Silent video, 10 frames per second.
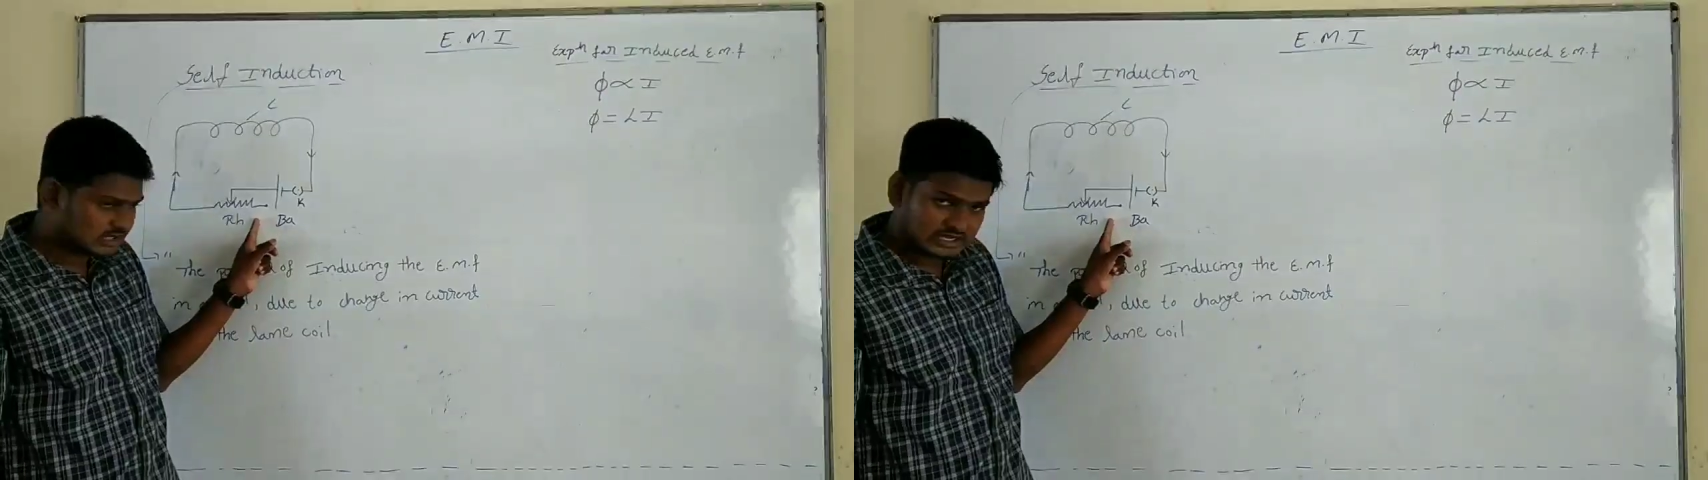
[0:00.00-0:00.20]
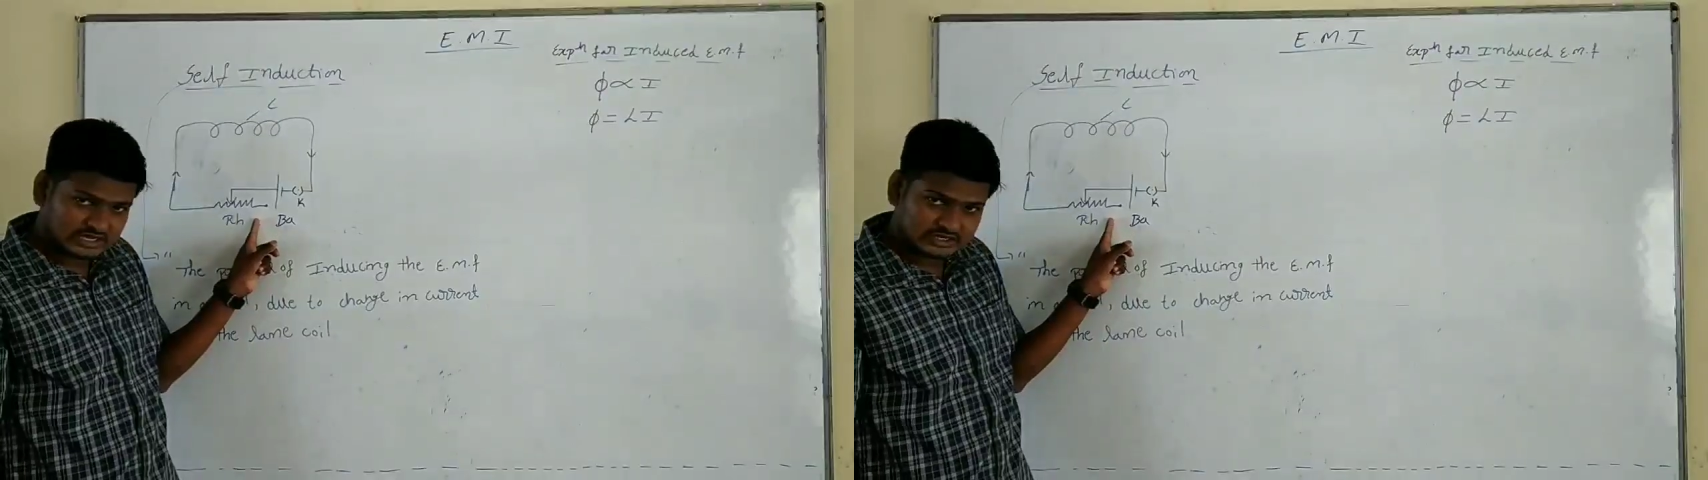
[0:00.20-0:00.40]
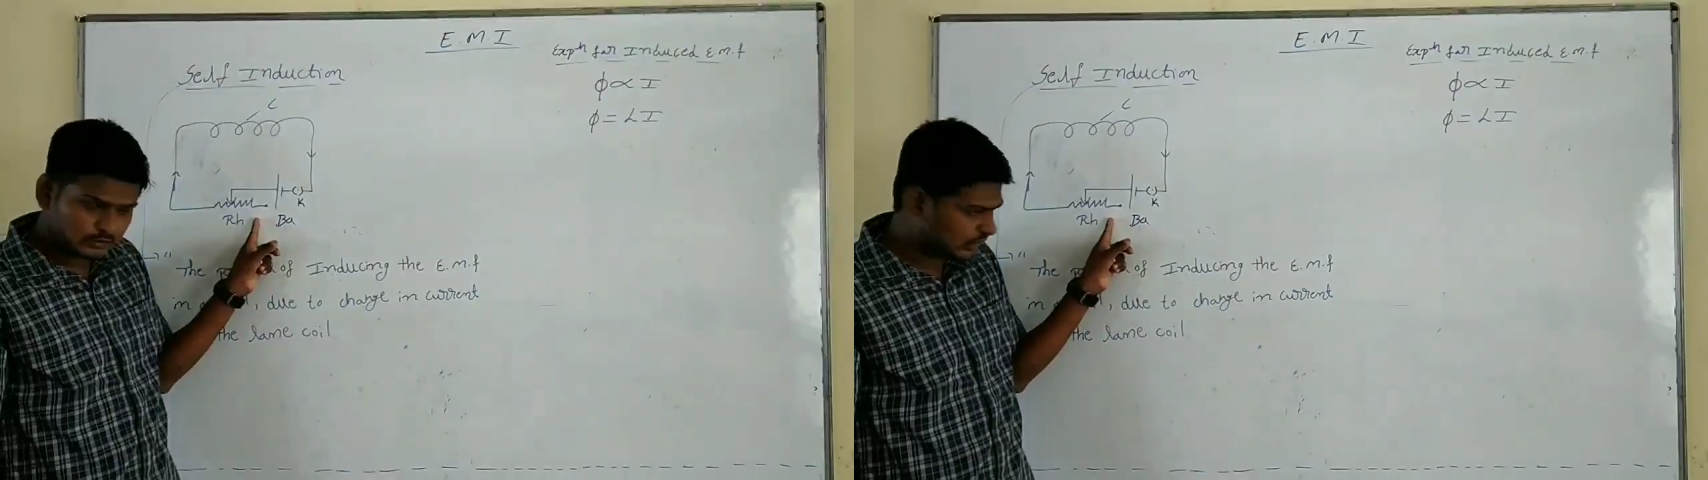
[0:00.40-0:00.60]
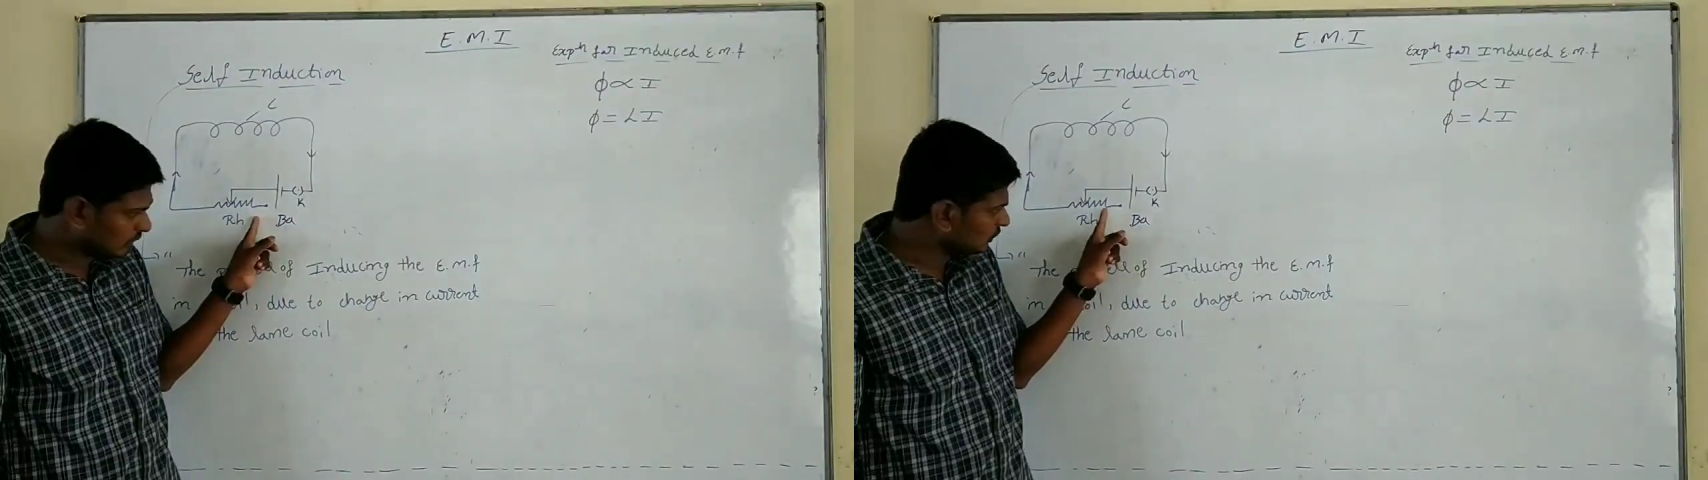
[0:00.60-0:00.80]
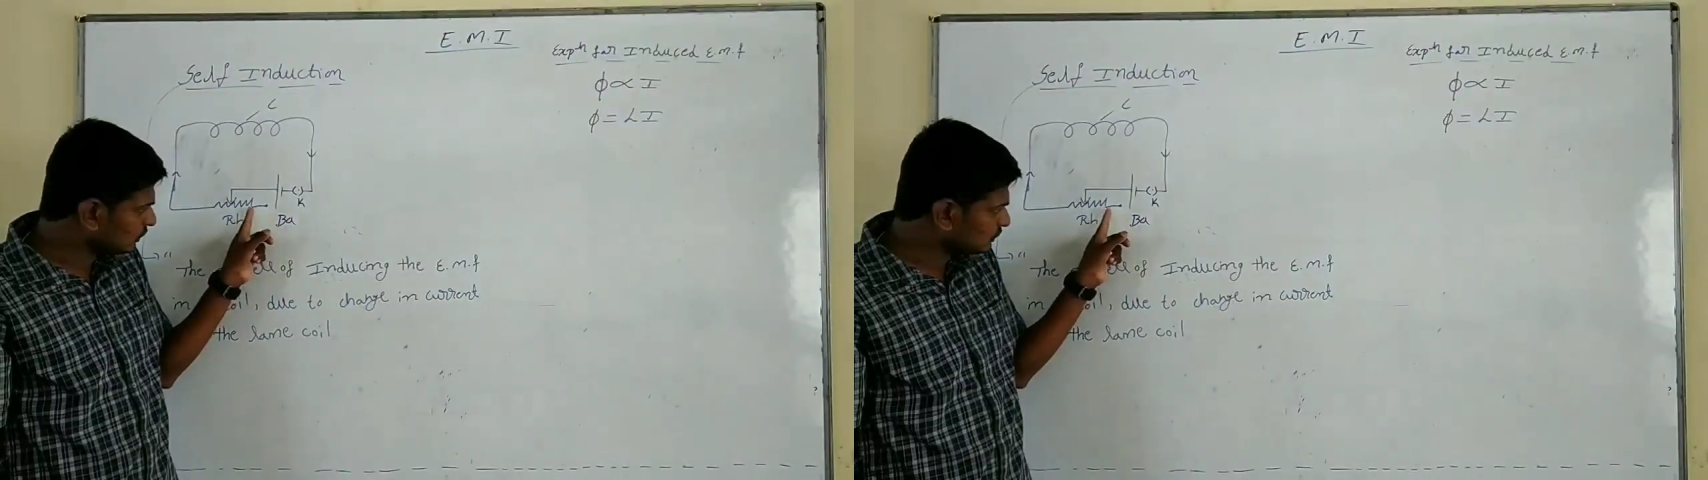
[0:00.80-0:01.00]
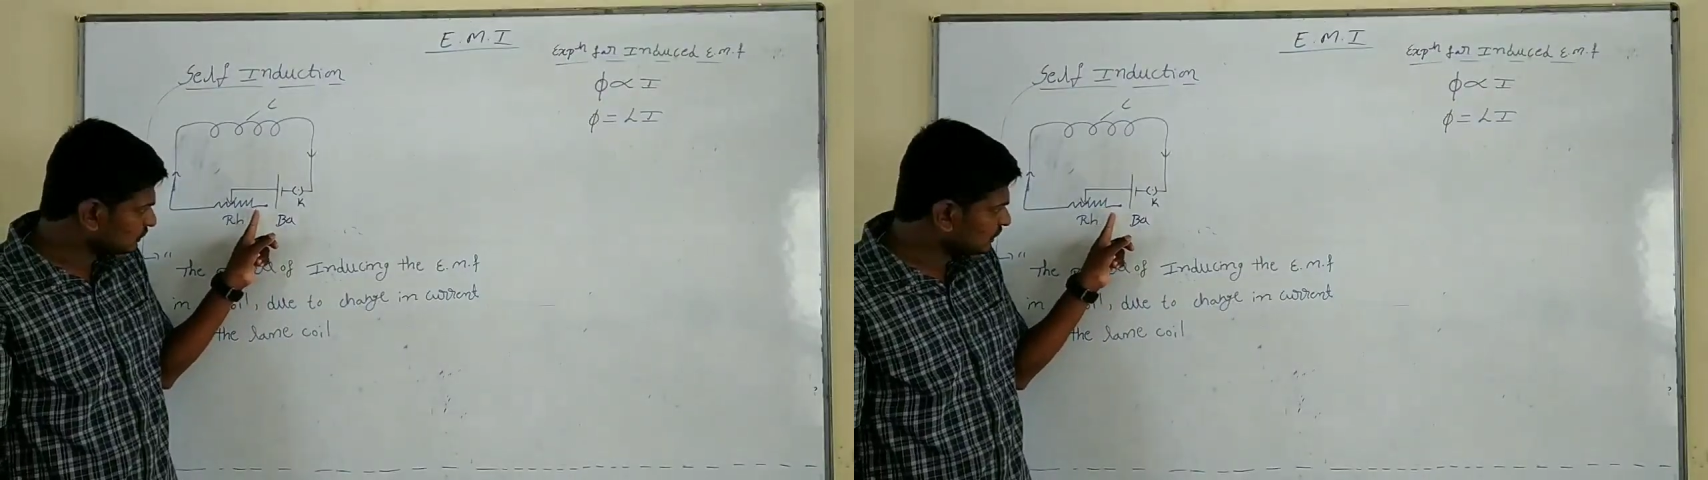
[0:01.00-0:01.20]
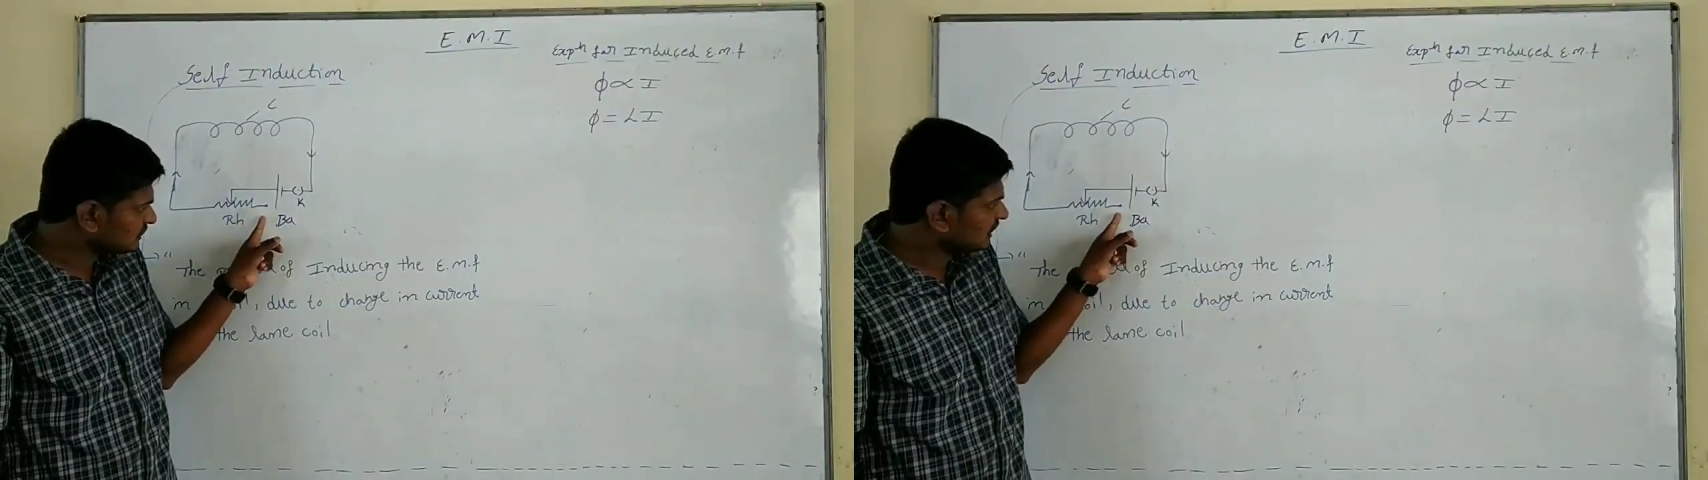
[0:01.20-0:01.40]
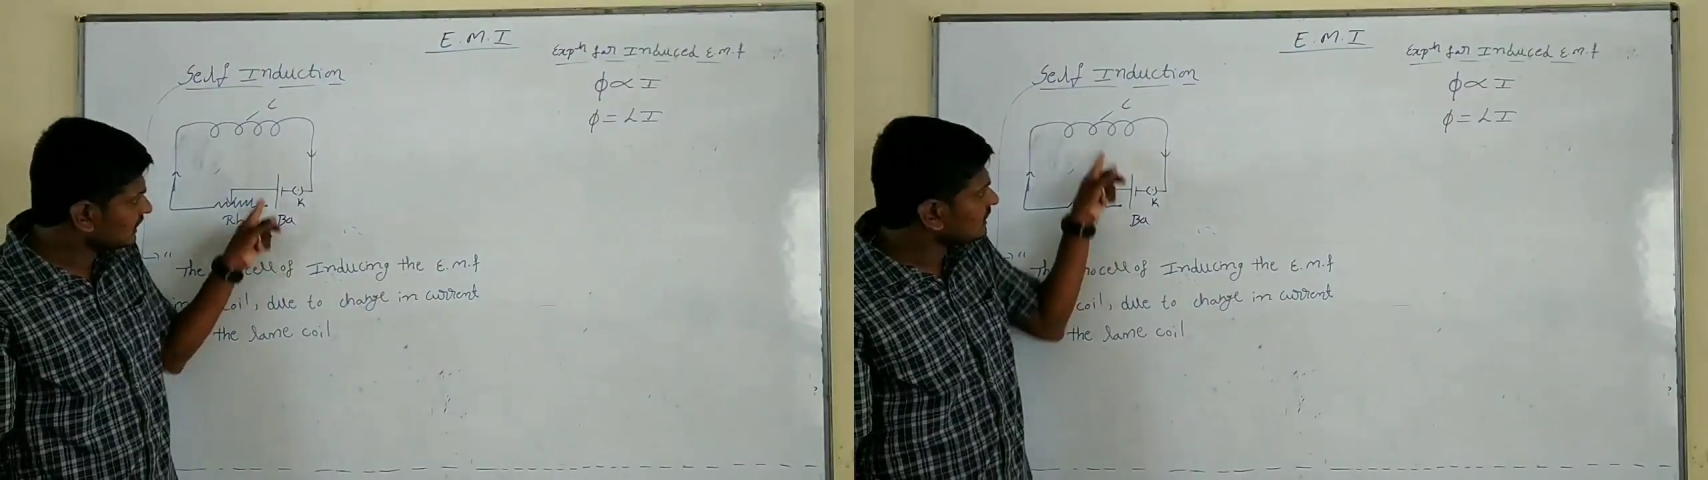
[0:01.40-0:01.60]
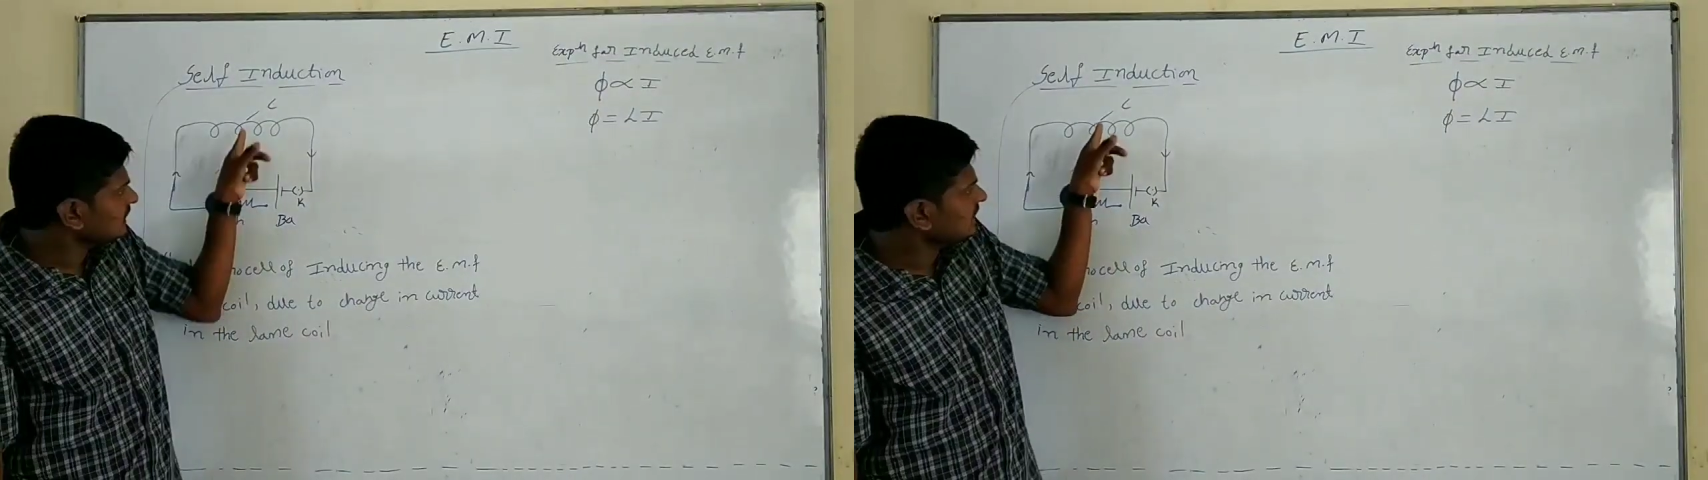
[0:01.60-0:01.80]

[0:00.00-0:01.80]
the current we are going to change here?